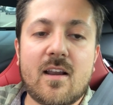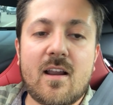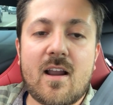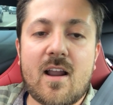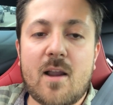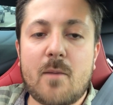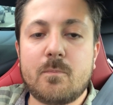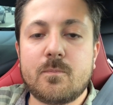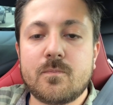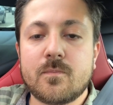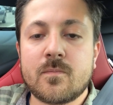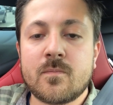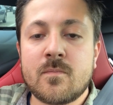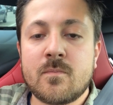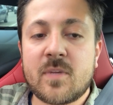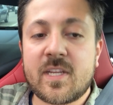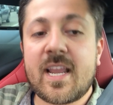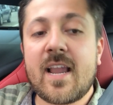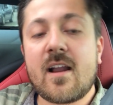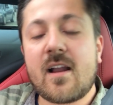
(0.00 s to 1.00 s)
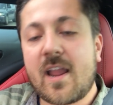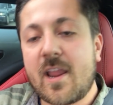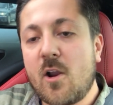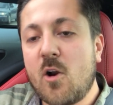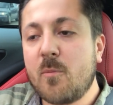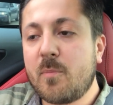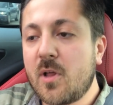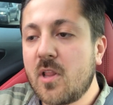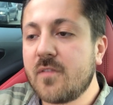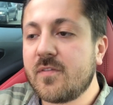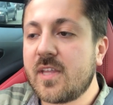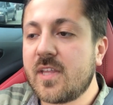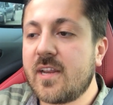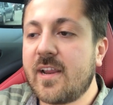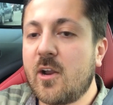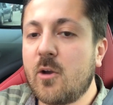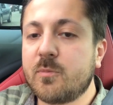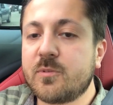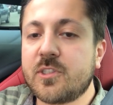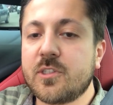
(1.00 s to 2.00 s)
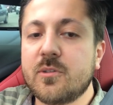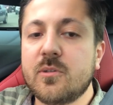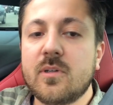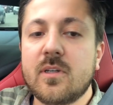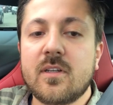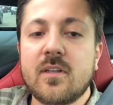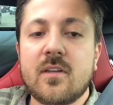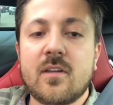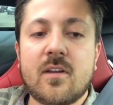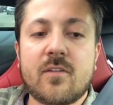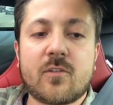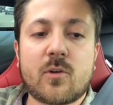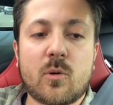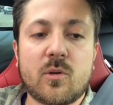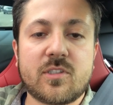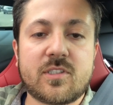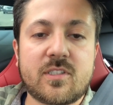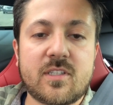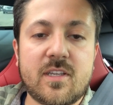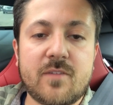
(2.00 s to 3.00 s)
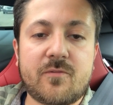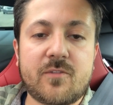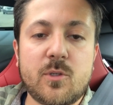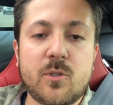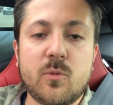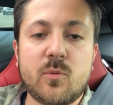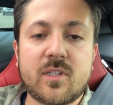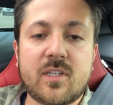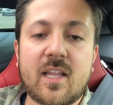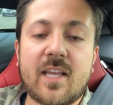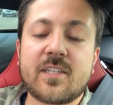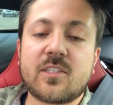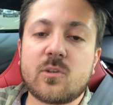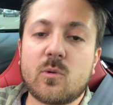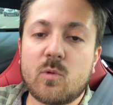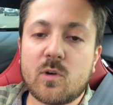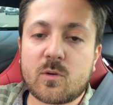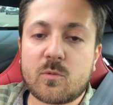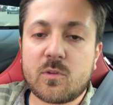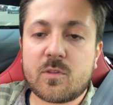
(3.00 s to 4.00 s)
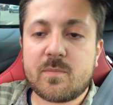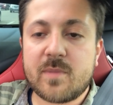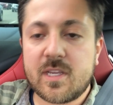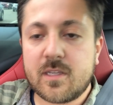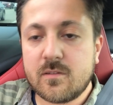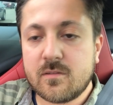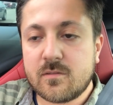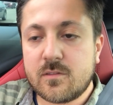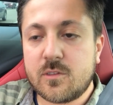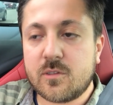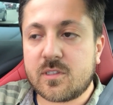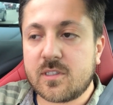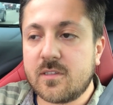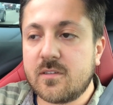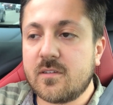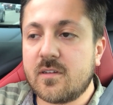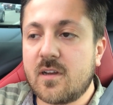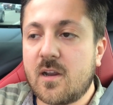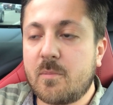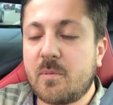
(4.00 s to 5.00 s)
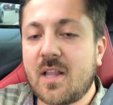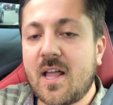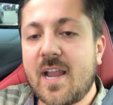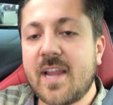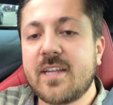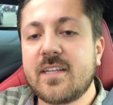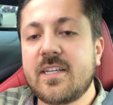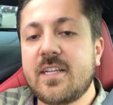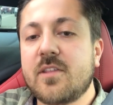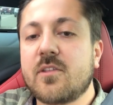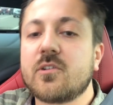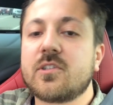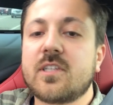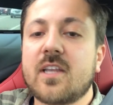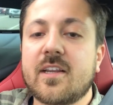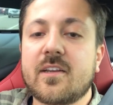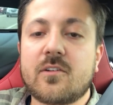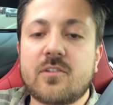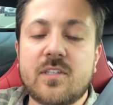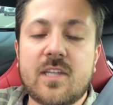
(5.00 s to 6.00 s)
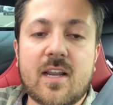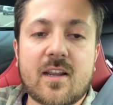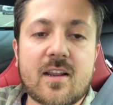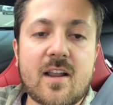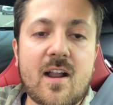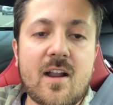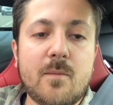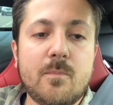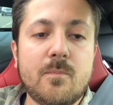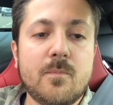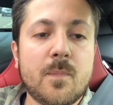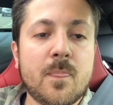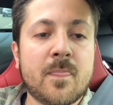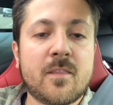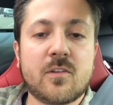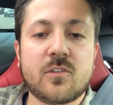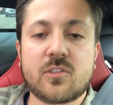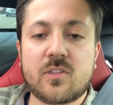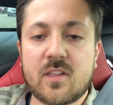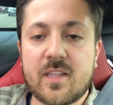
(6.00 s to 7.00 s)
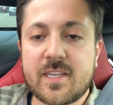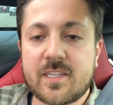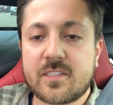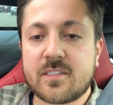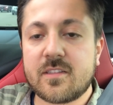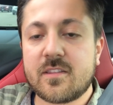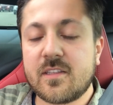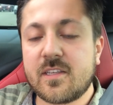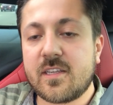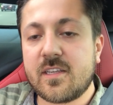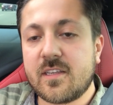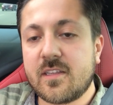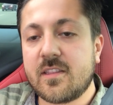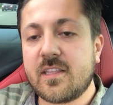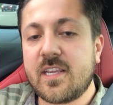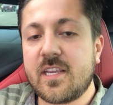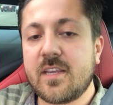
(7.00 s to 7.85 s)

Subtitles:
But yeah, I hope all of that helps you. Of course, if you would like to work with me, you can apply at ethercycle.com. There's links in the